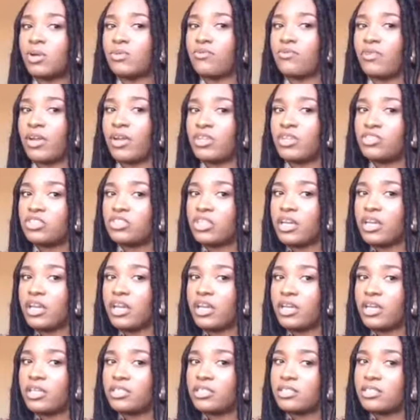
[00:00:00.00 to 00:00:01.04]
right
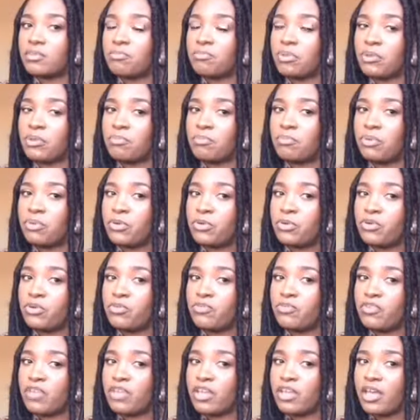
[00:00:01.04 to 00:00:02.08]
here is a bit
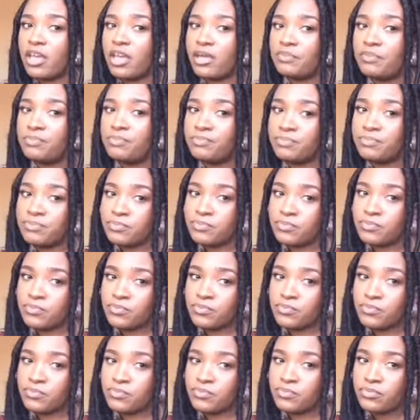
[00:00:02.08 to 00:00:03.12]
poofier,
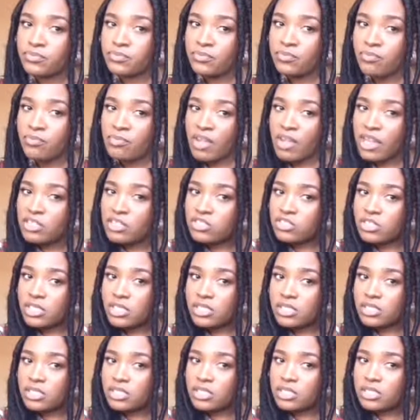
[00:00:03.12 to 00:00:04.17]
as you
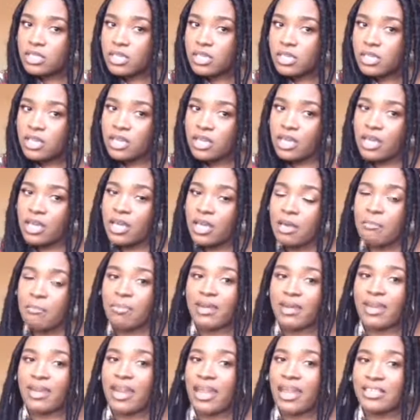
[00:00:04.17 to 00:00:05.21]
can see, but
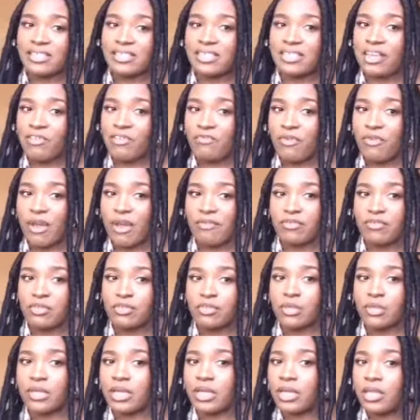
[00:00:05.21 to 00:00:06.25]
it hasn't unraveled or
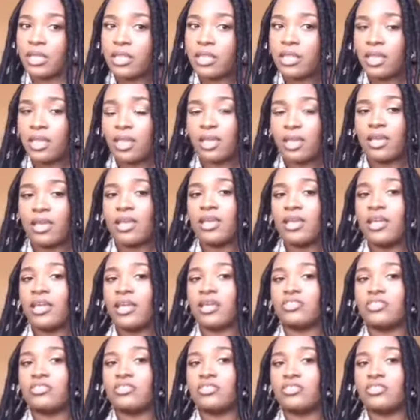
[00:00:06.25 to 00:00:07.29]
anything.
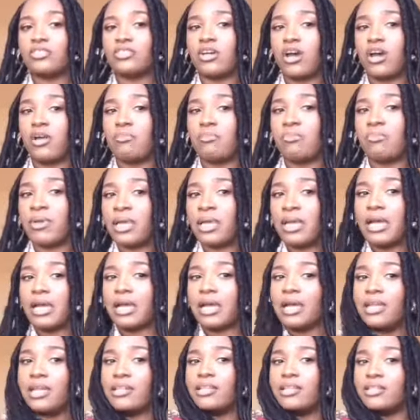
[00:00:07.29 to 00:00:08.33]
It just got
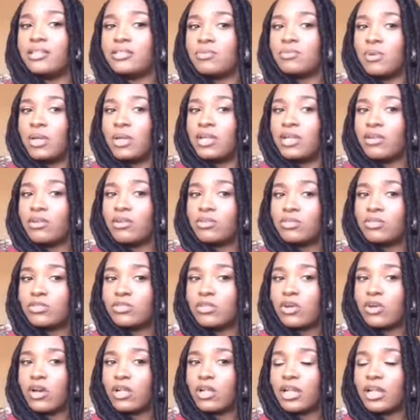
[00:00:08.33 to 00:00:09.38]
bigger. This one also
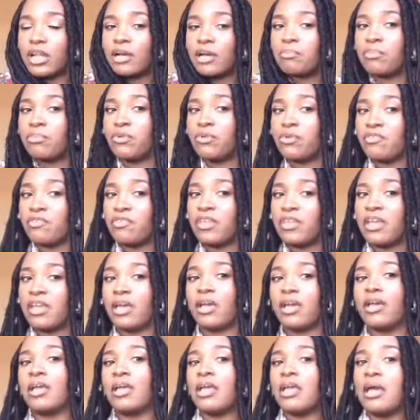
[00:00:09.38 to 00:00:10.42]
got like
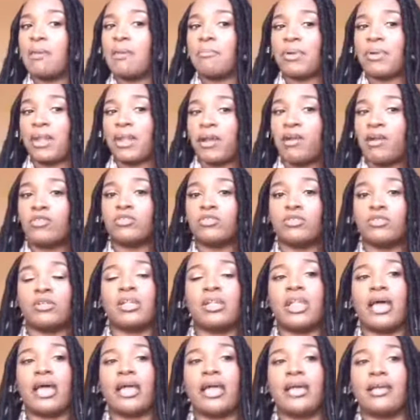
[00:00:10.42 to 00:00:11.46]
poofier, but I also
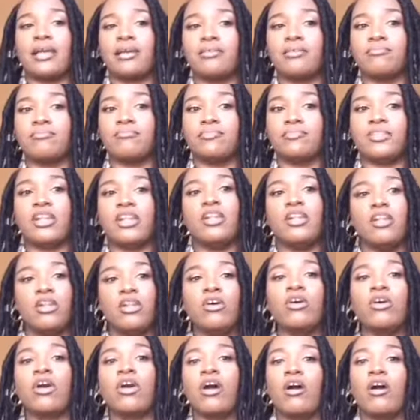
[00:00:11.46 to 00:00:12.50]
like the
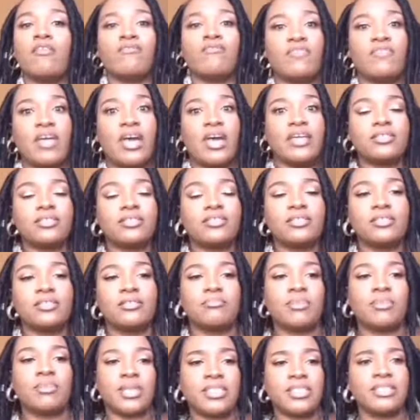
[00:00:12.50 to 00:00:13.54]
look of that
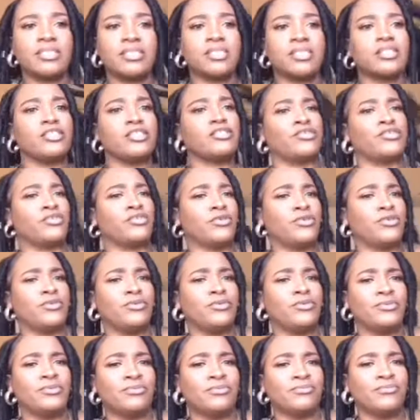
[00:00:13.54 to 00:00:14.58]
basically. So
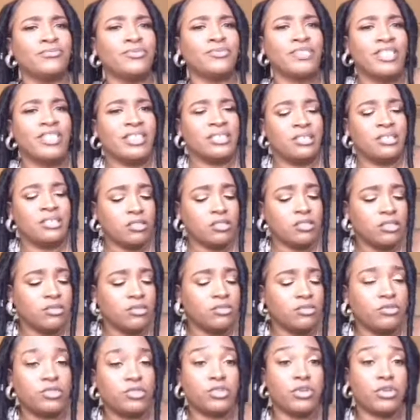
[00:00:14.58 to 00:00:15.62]
they're still
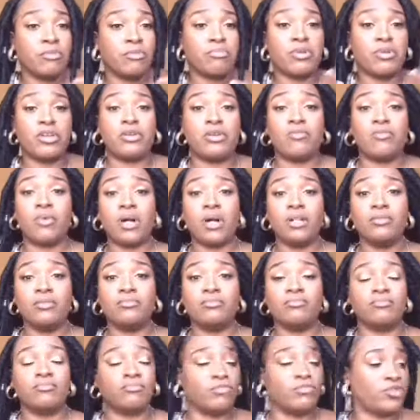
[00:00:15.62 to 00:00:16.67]
doing pretty well,
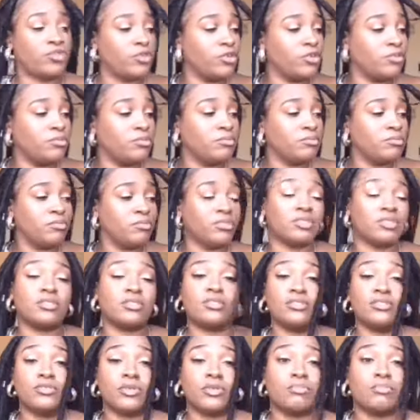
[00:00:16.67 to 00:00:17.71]
you know, they're still
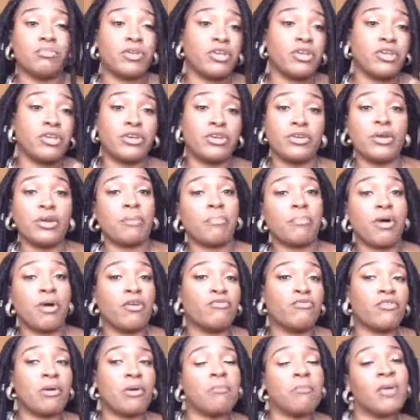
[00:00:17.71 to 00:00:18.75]
doing pretty good. Apart
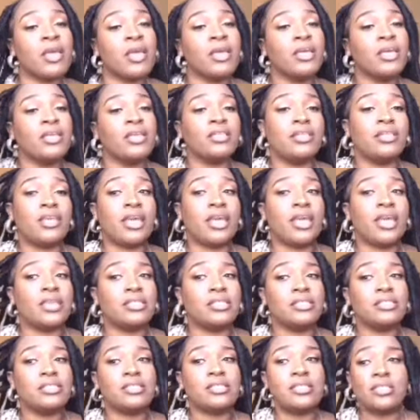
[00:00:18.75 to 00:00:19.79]
from the
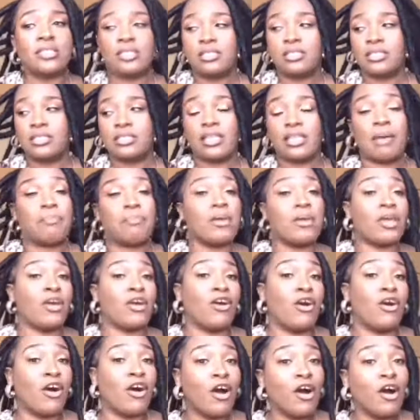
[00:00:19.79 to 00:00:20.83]
ends snapping
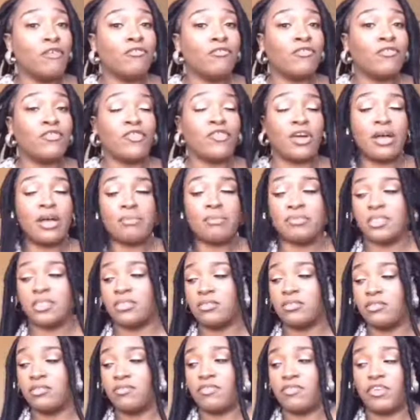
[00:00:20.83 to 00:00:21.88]
off, I'm
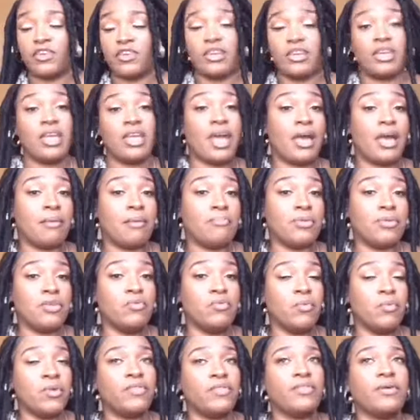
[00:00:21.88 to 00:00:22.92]
still very happy
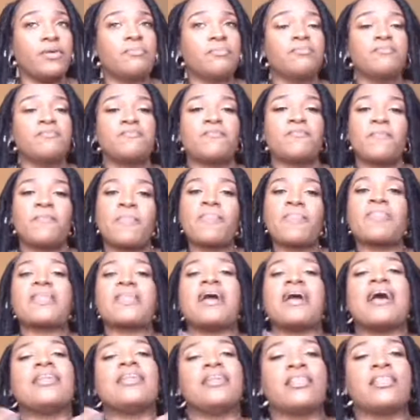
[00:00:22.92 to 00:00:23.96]
with them.
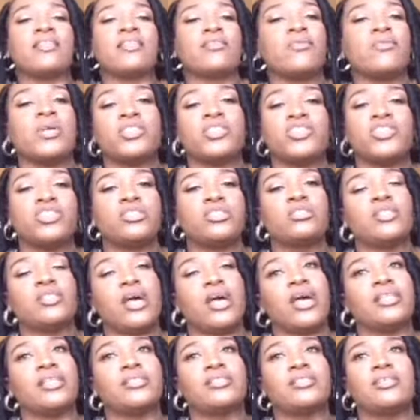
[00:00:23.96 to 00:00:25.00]
Another question
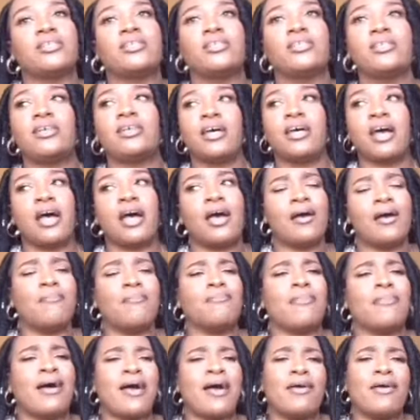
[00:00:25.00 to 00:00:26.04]
that
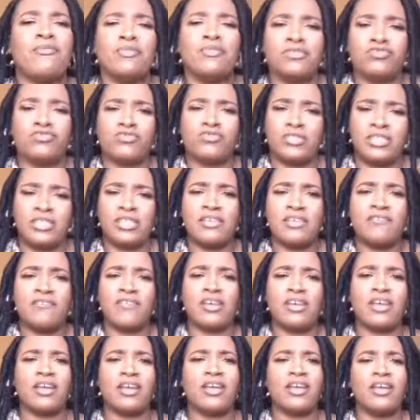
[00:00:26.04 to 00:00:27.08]
I was
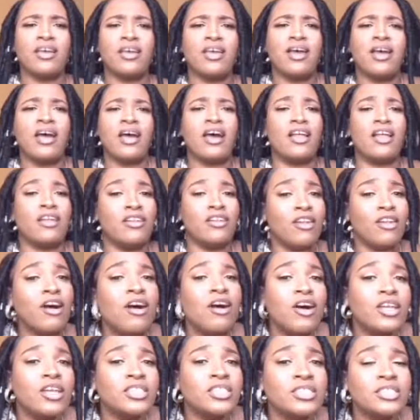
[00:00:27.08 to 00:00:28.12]
receiving a
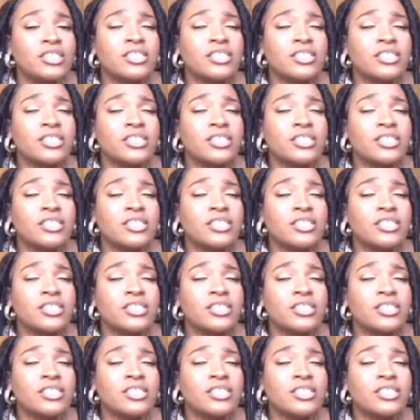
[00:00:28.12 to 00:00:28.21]
lot